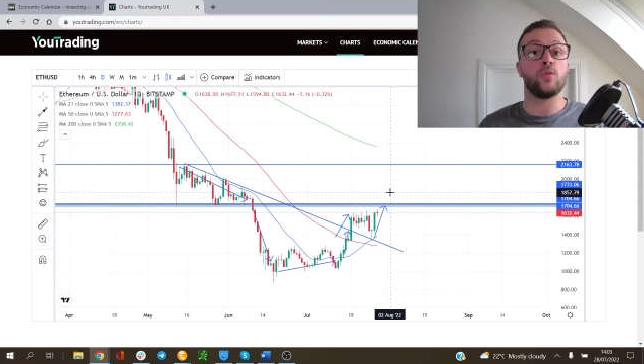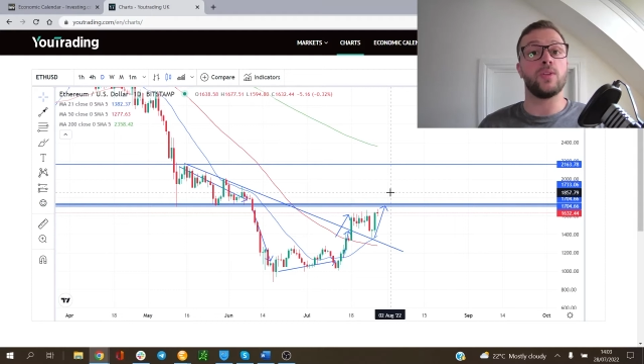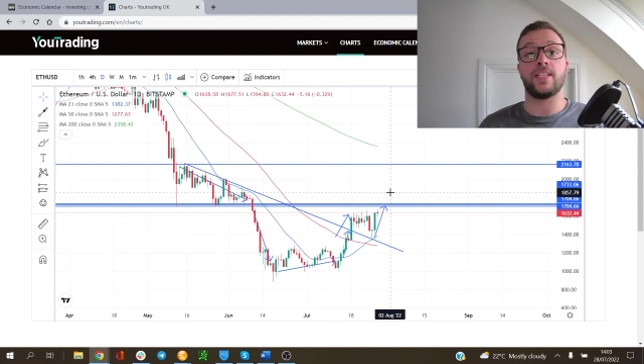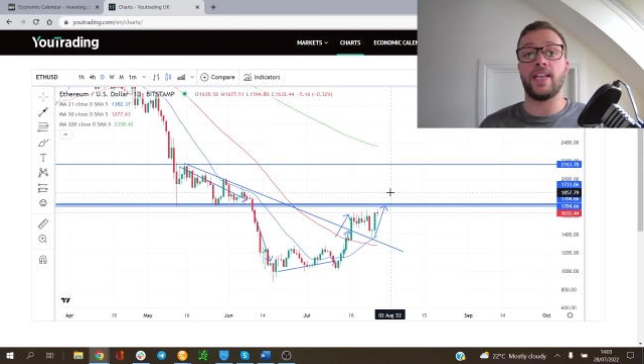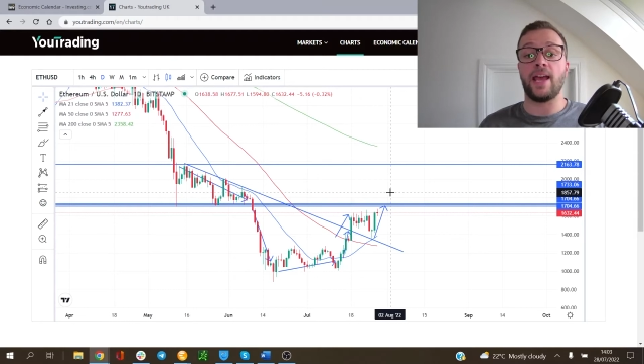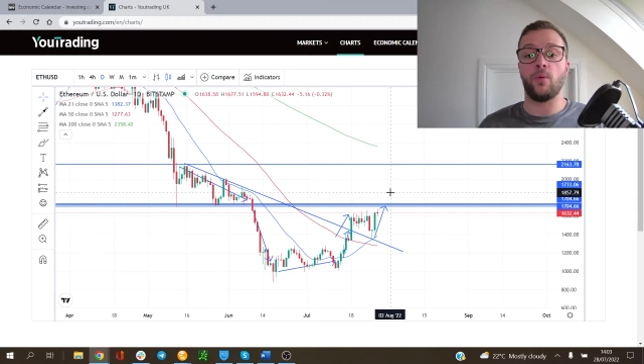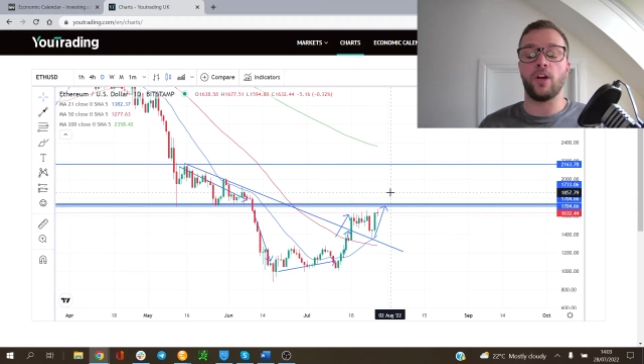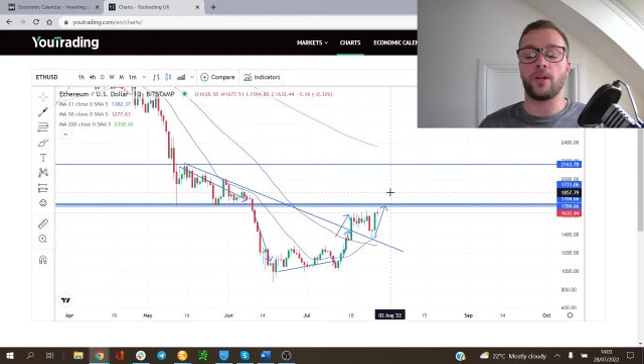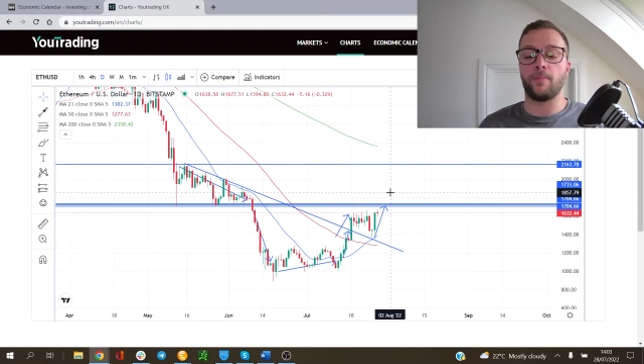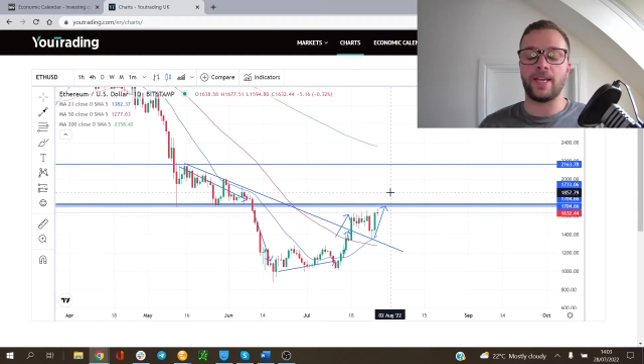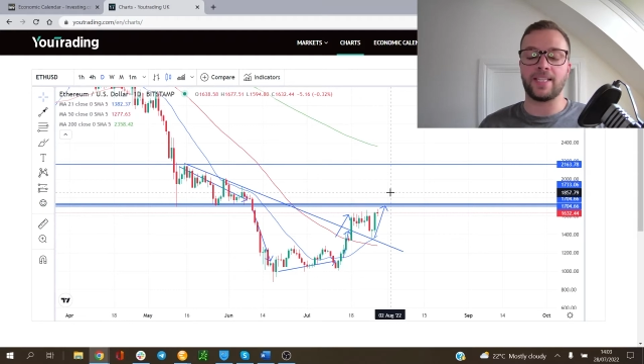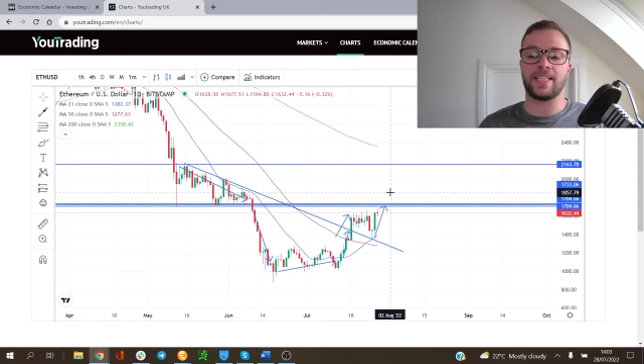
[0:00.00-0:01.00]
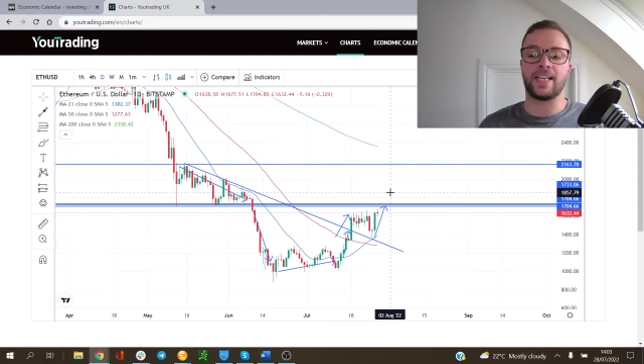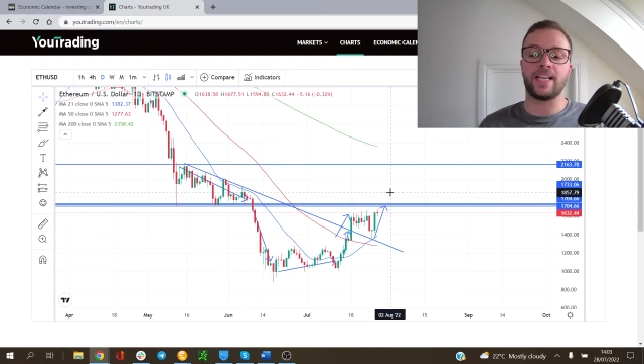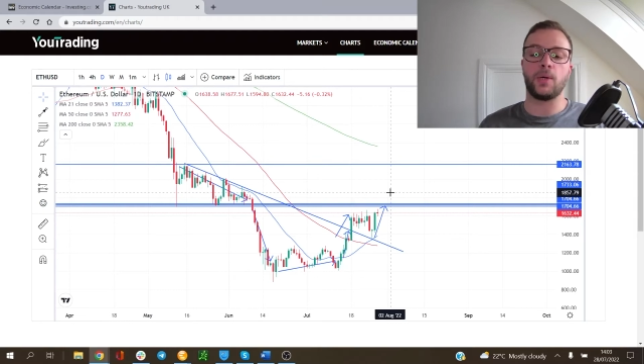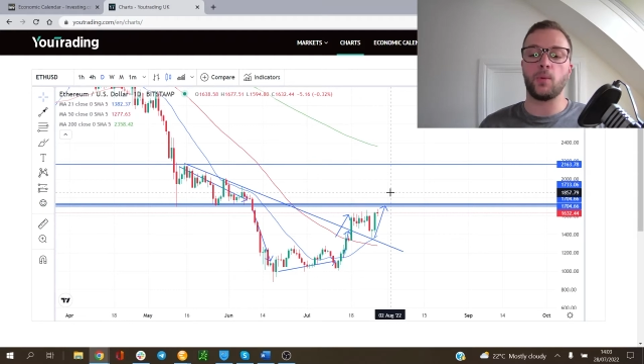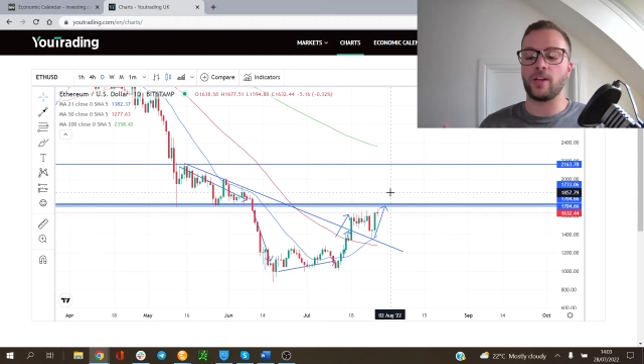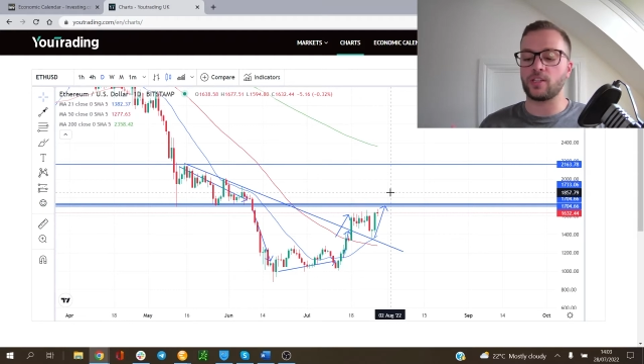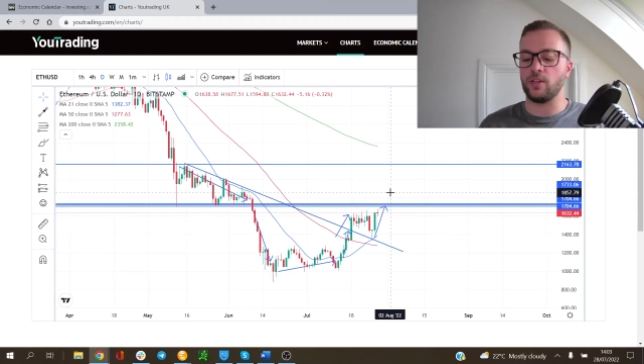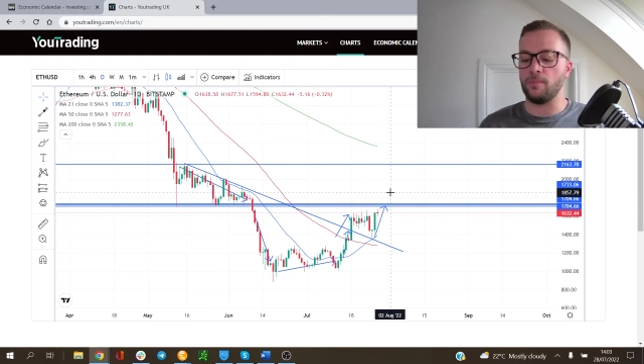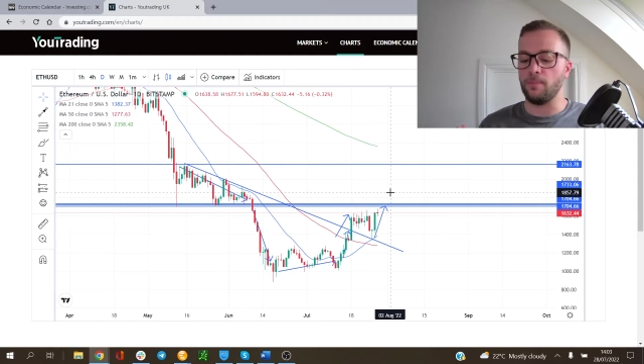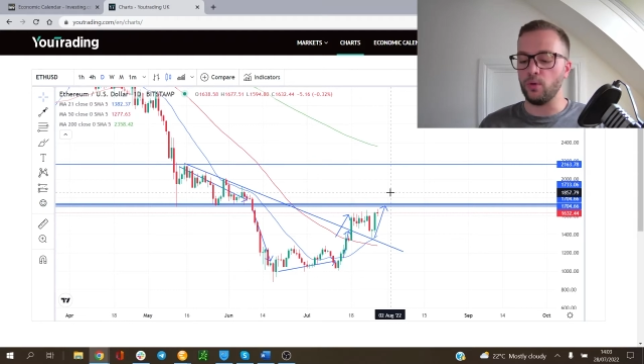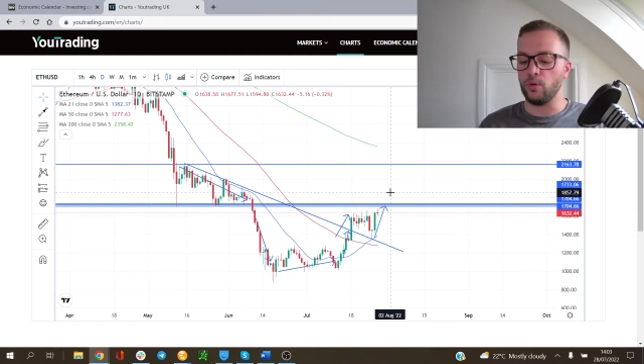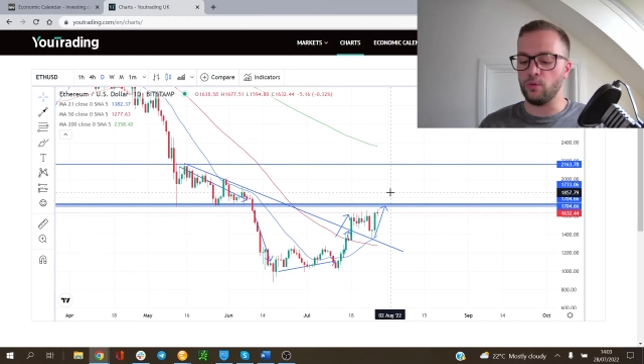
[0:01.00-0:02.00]
its network, basically, where it's going to
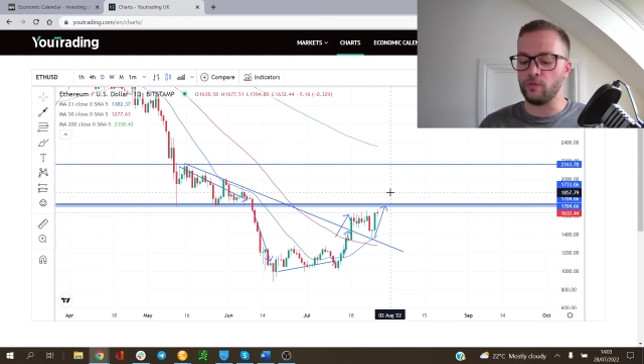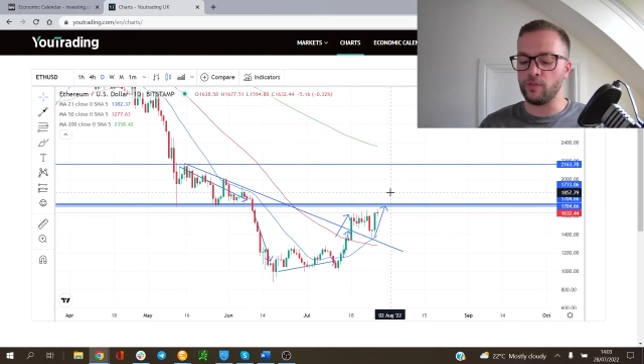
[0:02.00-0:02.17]
move